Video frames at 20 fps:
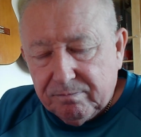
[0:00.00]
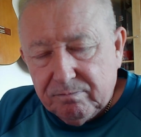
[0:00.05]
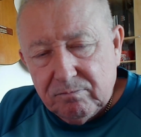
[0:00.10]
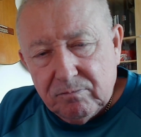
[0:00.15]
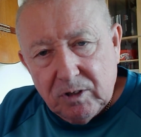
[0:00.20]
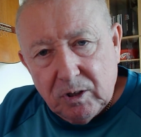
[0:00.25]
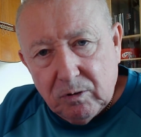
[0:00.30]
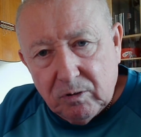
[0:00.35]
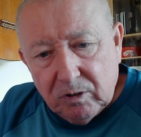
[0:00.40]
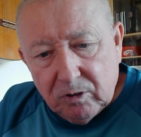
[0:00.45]

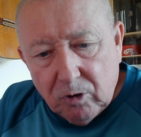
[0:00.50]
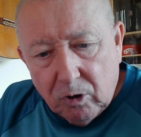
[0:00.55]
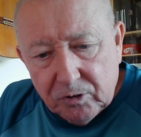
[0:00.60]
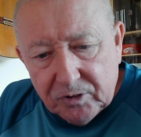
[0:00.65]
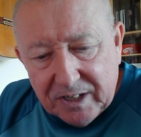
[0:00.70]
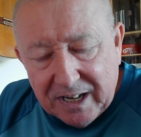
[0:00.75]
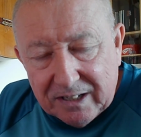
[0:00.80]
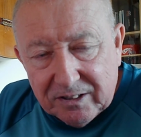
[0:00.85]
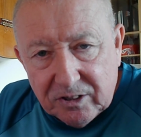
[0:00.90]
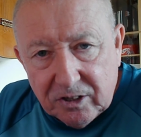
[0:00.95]
you can
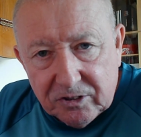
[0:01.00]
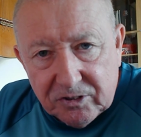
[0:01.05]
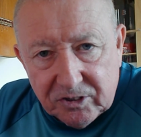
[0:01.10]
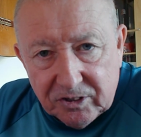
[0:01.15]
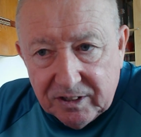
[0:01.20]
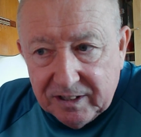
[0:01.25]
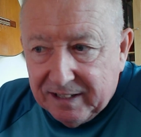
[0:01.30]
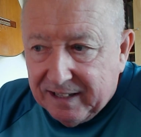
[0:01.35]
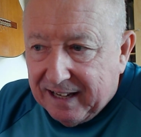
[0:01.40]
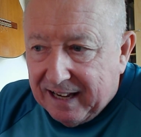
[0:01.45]
contact us
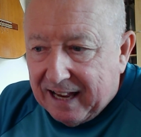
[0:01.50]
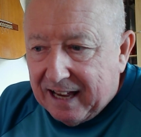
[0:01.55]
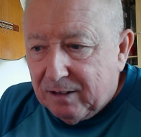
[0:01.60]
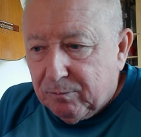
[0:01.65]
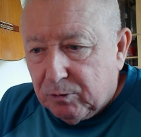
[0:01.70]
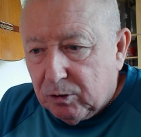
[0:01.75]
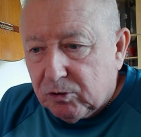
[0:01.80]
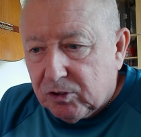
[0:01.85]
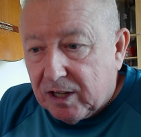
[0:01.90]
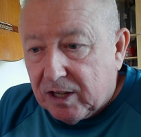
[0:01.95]
and
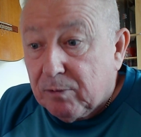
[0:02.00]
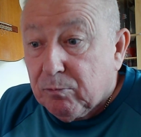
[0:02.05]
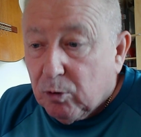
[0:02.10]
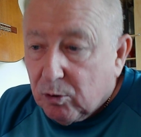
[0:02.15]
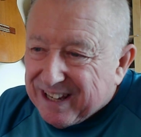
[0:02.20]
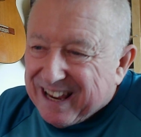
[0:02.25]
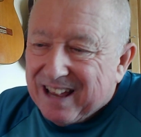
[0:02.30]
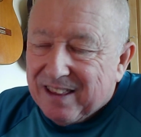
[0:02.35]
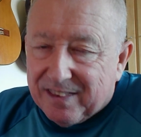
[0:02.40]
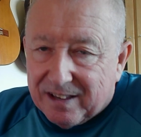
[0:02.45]
we'll say, well,
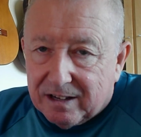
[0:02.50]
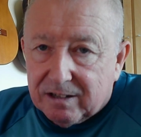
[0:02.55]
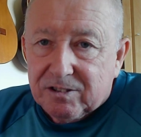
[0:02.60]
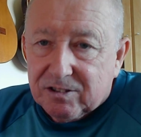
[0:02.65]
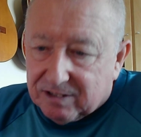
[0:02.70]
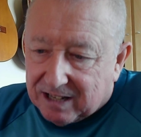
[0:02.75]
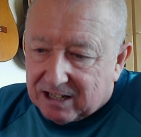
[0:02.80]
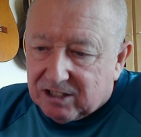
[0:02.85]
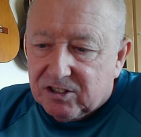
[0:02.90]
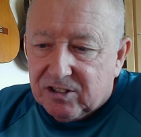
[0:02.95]
yeah, that's
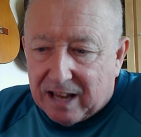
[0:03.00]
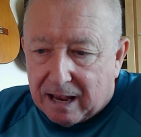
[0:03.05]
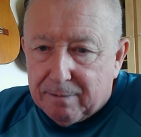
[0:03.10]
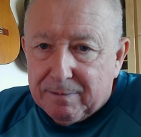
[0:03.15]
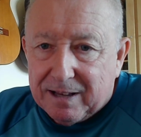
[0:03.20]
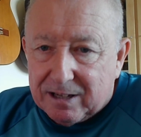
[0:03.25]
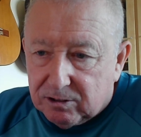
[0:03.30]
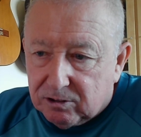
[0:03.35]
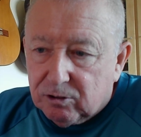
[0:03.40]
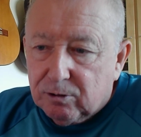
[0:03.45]

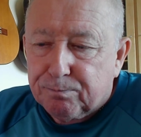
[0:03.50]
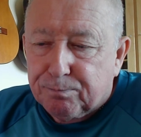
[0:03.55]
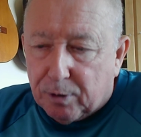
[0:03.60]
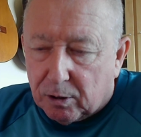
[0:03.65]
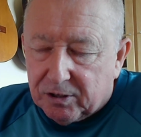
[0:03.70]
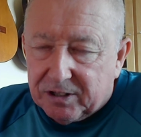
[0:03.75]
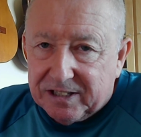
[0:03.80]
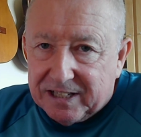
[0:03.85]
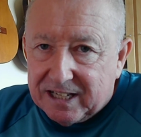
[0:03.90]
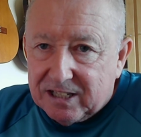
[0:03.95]
that. You
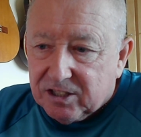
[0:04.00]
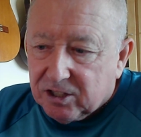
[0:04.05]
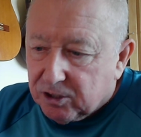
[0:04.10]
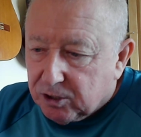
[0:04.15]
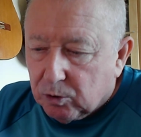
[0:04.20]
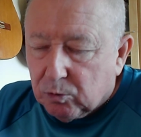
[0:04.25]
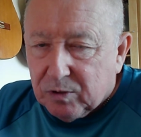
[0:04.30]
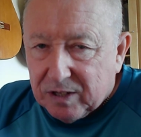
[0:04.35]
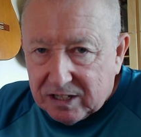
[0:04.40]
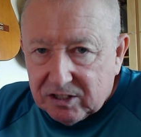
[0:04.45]
probably need to
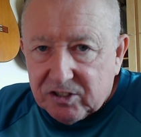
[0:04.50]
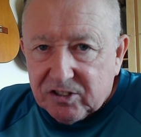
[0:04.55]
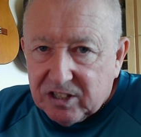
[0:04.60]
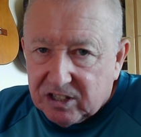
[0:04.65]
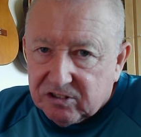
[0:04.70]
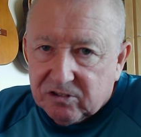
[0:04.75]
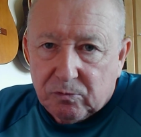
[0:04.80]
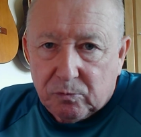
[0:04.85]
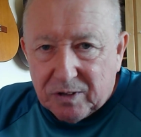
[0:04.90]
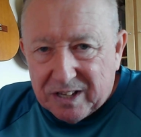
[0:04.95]
do this
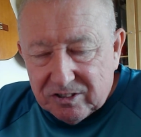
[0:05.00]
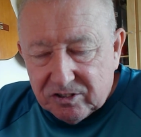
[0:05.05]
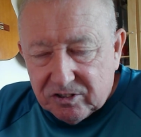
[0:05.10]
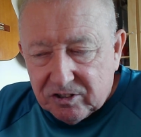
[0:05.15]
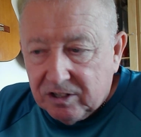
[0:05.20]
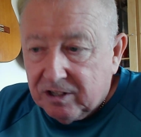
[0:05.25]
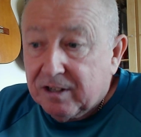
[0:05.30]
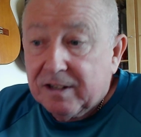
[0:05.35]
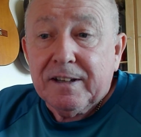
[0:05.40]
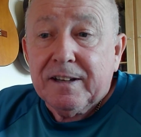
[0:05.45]
or this,
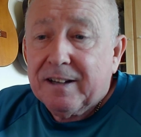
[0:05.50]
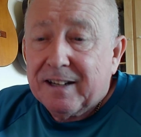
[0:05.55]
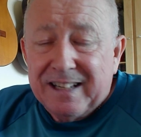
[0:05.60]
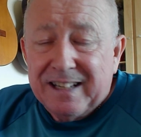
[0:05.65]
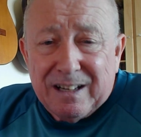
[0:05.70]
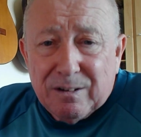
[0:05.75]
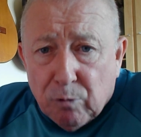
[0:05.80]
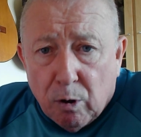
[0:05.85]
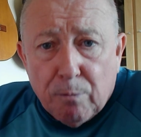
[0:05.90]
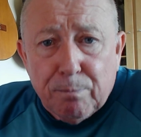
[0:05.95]
and
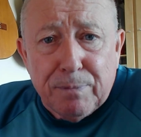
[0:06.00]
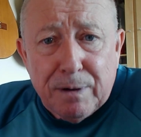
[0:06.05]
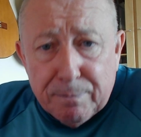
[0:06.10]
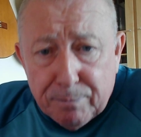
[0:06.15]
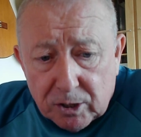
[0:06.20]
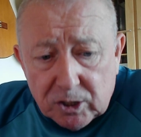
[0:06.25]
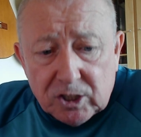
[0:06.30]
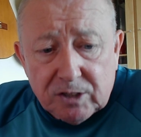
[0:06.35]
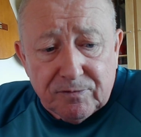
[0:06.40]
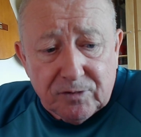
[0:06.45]
it won't be
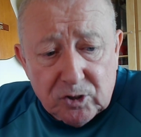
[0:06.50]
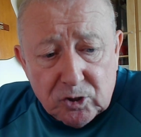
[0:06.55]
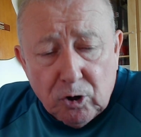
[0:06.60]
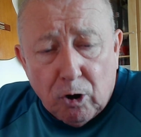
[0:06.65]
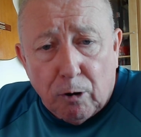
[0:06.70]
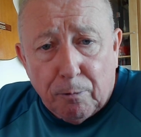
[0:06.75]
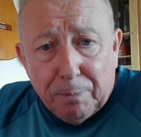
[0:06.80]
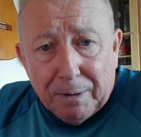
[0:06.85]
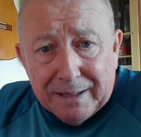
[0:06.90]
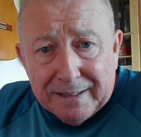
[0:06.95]
much of a
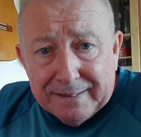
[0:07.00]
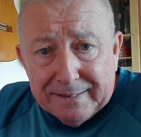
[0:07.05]
job.